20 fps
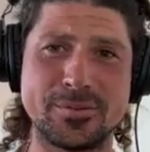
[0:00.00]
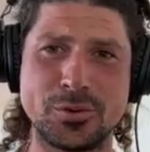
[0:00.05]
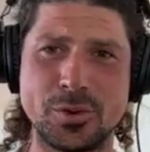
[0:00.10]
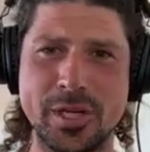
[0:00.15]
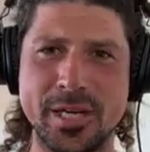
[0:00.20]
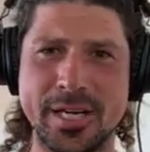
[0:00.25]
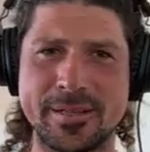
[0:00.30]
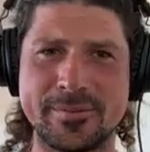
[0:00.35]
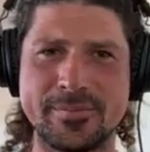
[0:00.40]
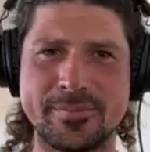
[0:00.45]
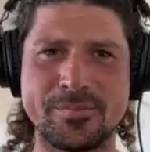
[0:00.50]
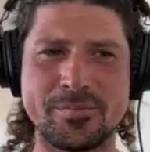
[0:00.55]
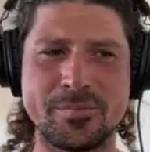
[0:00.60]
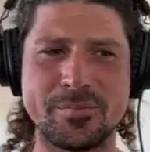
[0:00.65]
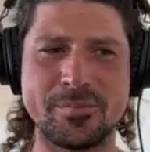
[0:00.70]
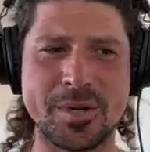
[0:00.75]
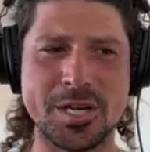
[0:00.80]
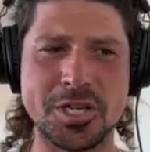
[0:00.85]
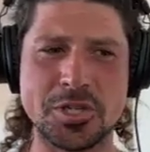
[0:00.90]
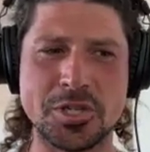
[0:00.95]
We are
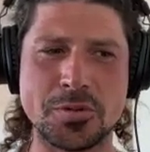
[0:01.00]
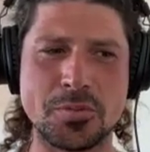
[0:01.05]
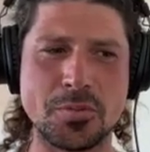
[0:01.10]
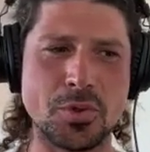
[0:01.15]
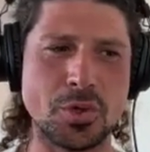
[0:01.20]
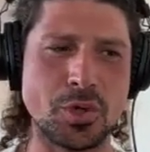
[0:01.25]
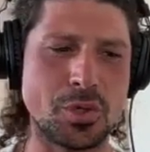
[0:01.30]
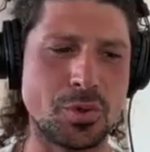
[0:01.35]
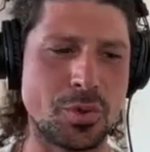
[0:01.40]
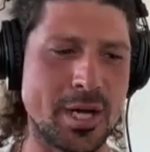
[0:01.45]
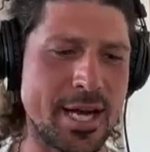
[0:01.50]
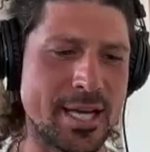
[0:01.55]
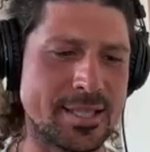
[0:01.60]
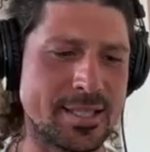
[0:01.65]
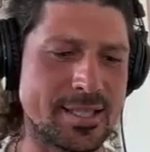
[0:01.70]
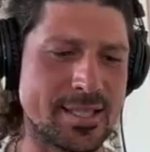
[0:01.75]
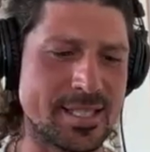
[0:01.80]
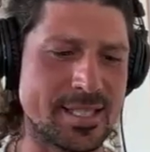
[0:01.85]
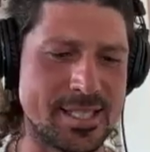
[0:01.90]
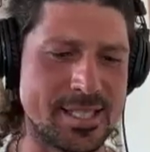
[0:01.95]
much more
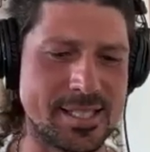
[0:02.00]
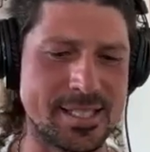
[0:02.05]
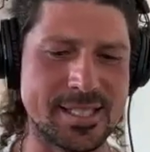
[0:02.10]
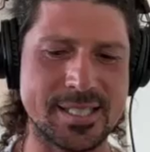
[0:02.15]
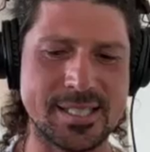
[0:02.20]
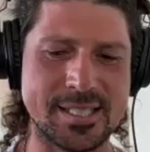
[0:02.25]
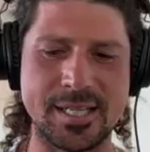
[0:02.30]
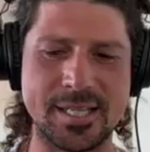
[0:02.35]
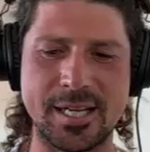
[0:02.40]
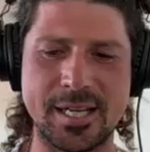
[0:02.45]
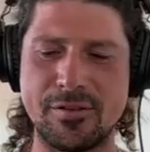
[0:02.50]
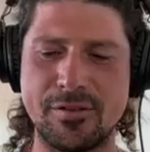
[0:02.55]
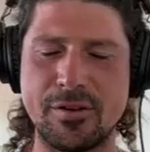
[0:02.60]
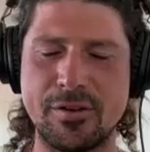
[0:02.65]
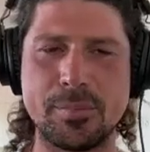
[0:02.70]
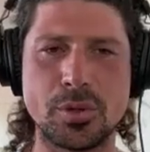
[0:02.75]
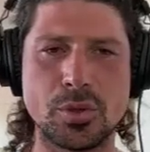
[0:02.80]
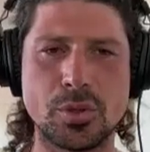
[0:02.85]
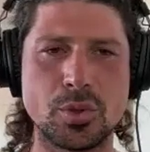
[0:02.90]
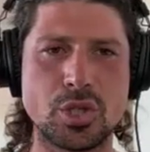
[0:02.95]
united since I have
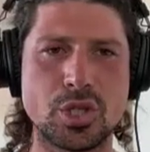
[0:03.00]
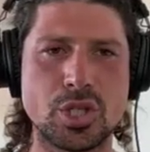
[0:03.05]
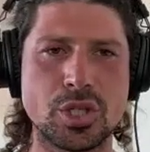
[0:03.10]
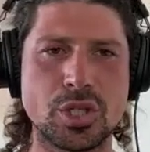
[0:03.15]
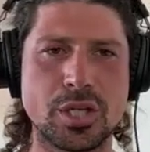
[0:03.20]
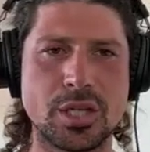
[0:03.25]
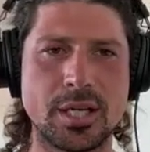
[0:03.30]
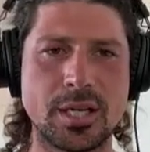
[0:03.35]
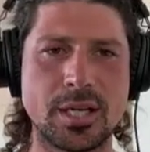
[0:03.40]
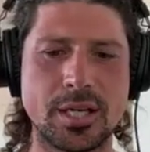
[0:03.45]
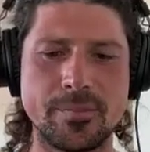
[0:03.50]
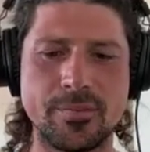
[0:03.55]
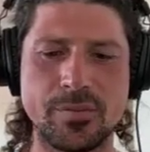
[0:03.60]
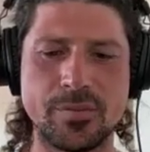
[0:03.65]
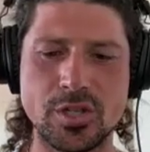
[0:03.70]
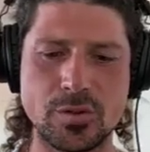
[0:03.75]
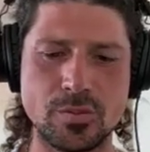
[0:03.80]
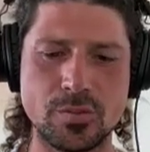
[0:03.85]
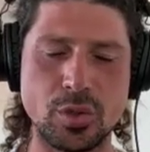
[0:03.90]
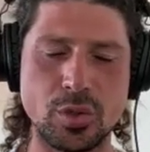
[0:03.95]
approached
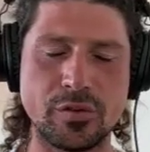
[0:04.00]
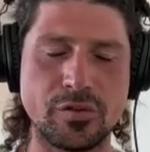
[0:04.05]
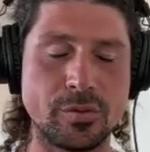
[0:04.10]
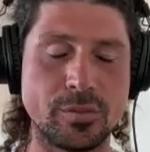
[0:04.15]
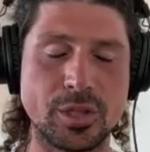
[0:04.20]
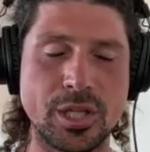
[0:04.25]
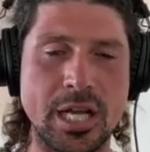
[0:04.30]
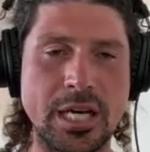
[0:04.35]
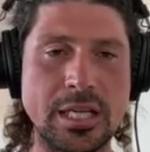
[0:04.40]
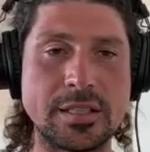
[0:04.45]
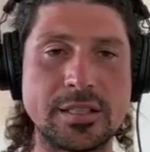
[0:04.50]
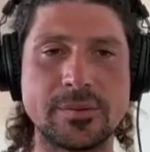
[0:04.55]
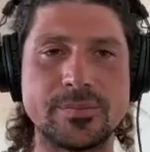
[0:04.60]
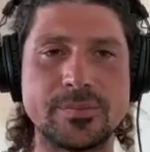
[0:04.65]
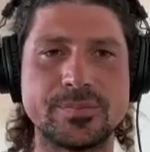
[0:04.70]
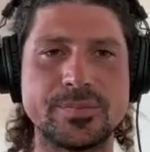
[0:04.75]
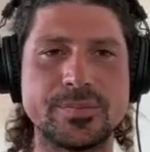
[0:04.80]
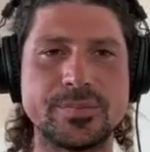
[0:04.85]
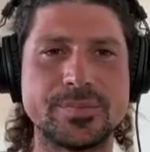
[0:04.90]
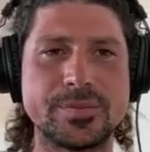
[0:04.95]
this beautiful modality
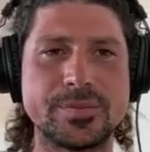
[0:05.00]
and